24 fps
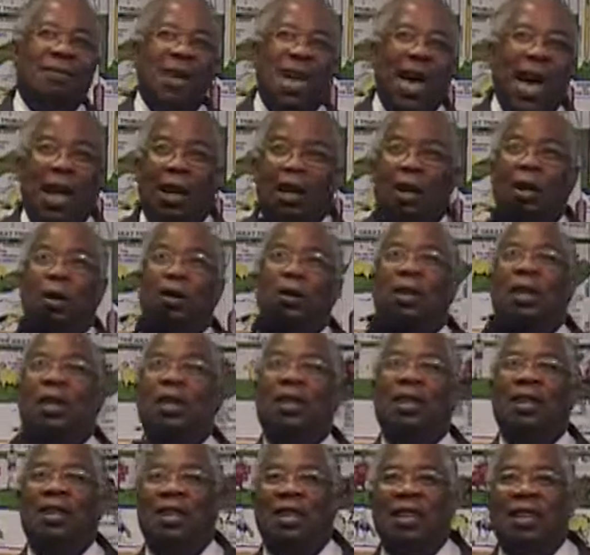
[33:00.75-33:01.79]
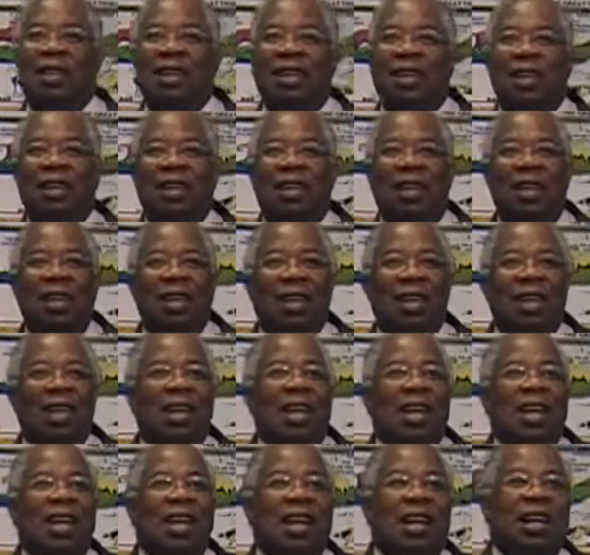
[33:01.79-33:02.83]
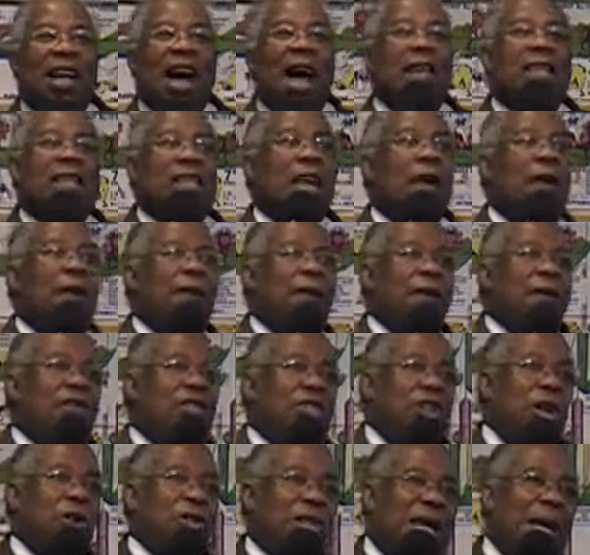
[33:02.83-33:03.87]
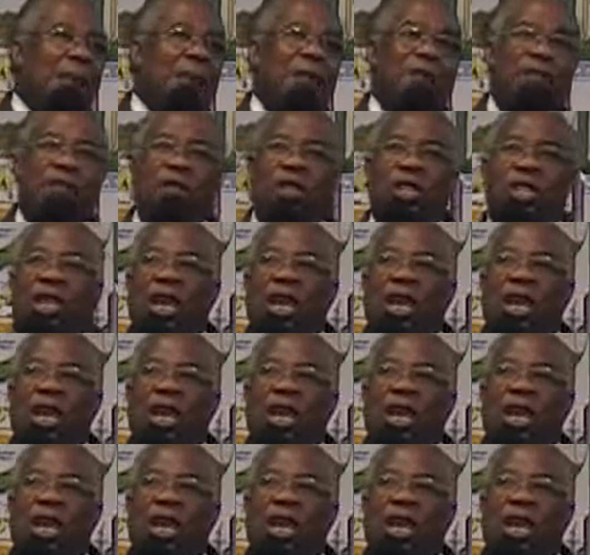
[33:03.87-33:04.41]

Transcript: Hallelujah. God said, chose some of you to